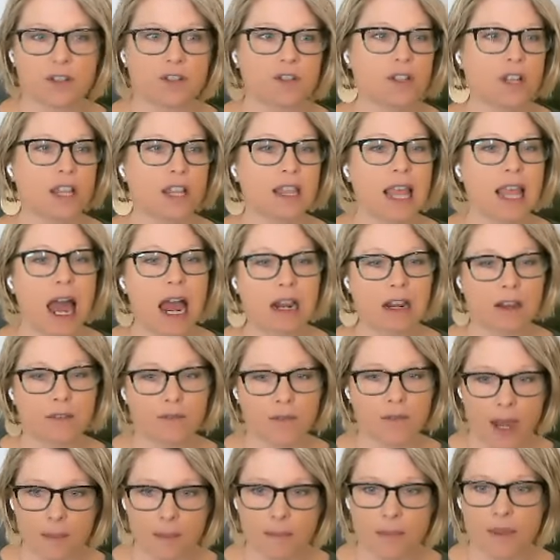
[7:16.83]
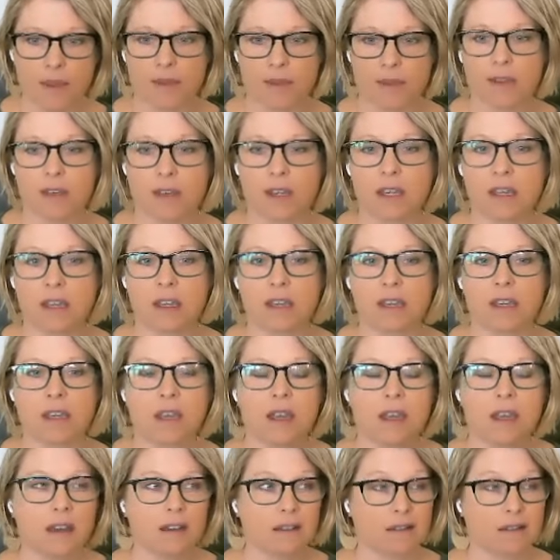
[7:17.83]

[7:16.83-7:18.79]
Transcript: there's a lack of empathy,